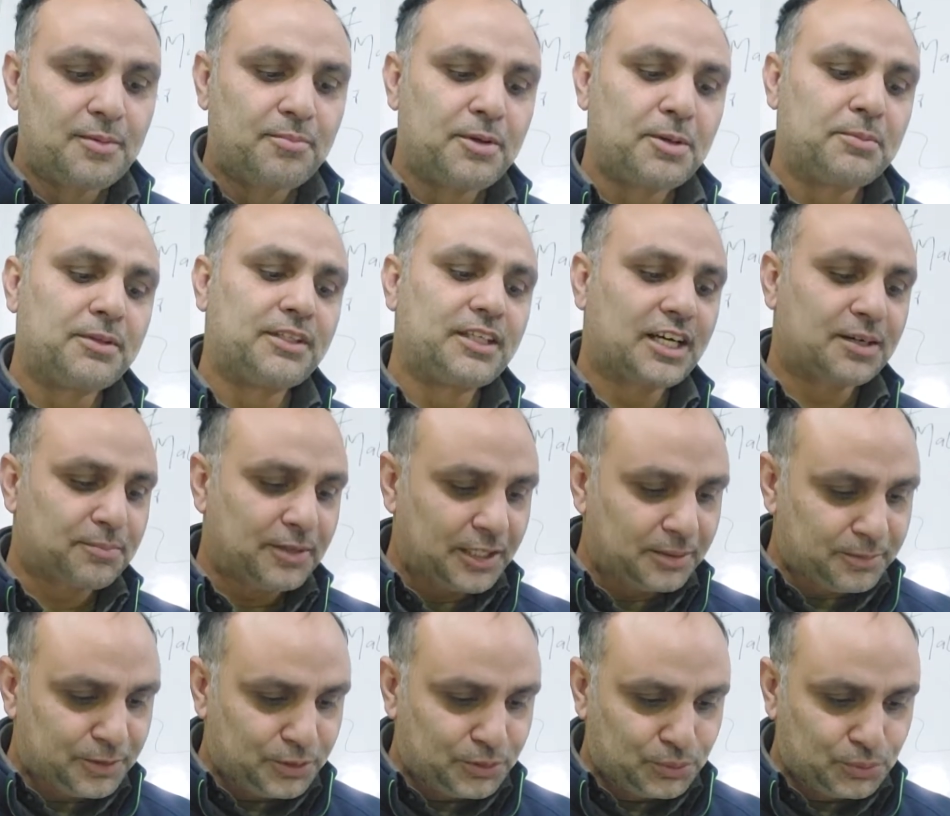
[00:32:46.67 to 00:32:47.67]
There might
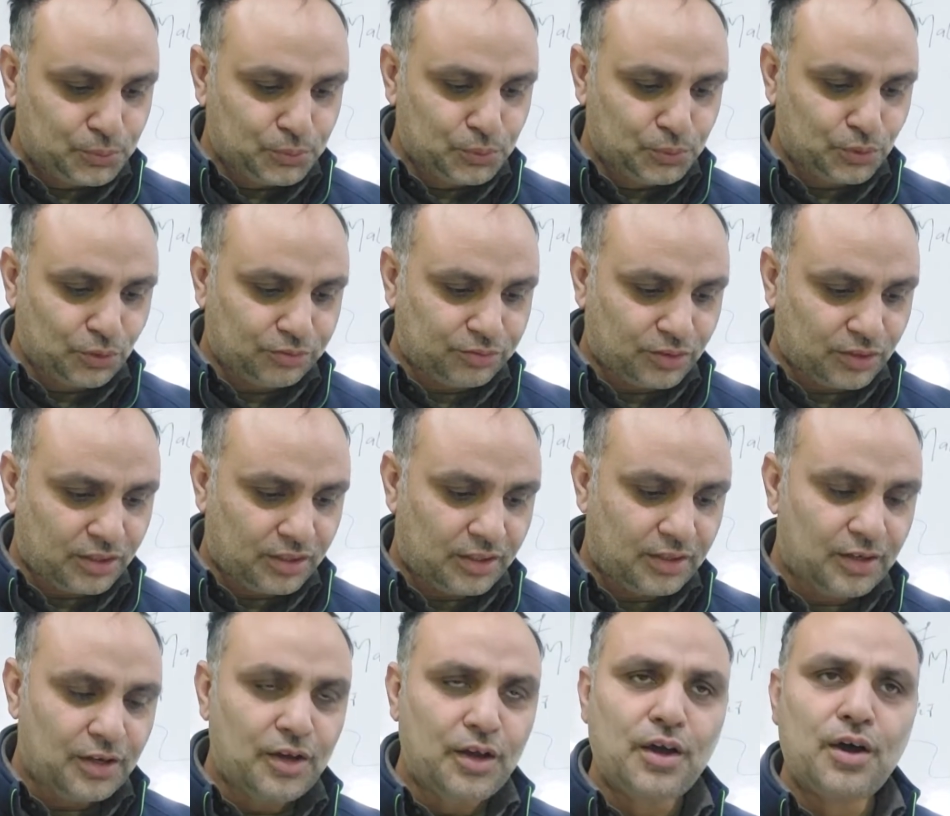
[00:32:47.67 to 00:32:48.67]
be issues of
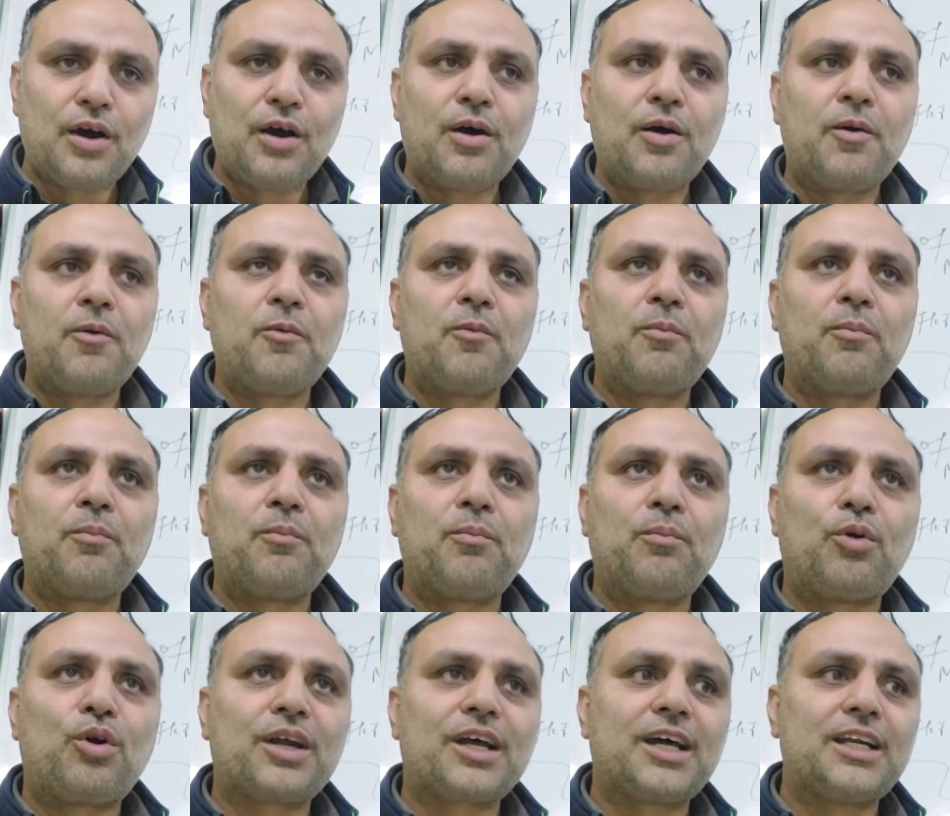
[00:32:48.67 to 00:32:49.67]

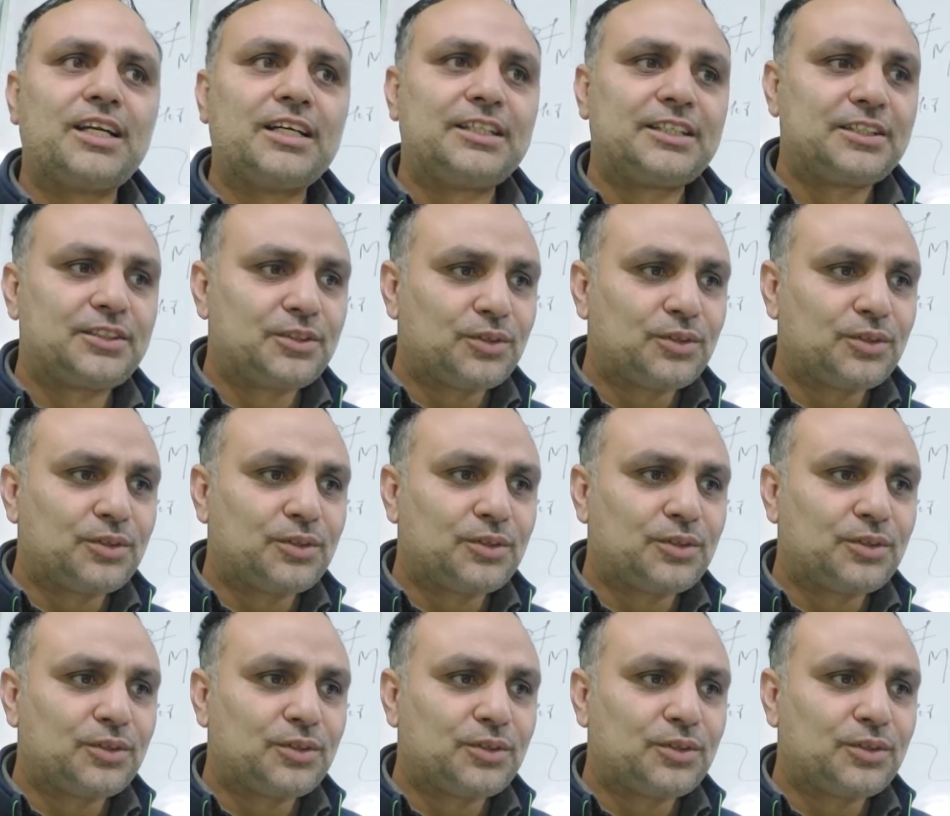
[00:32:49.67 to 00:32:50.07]
morality